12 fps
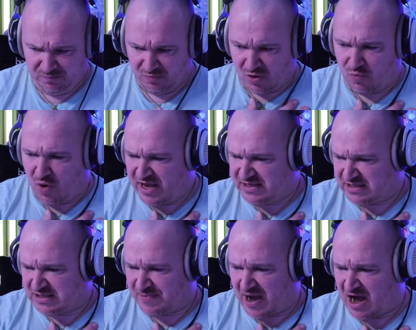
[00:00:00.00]
What is
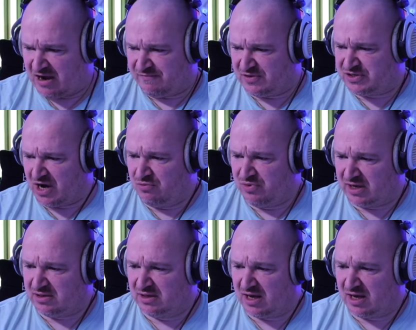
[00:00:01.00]
this about Ivan Toney?